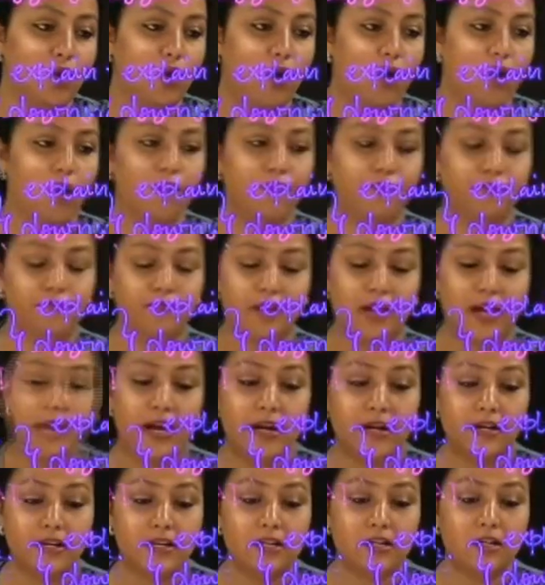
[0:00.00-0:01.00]
of
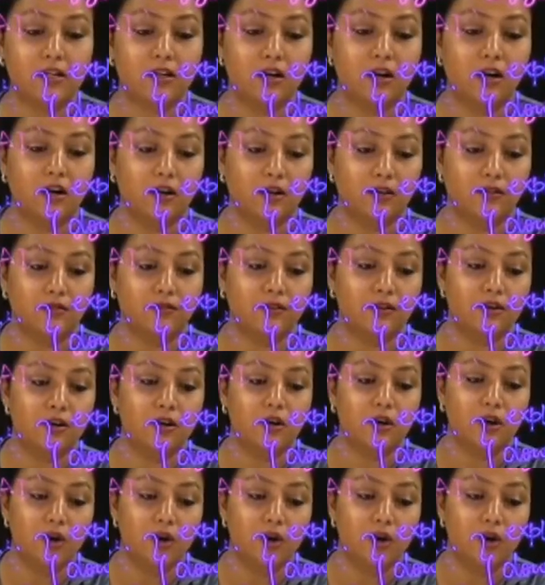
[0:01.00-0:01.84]
AD curve,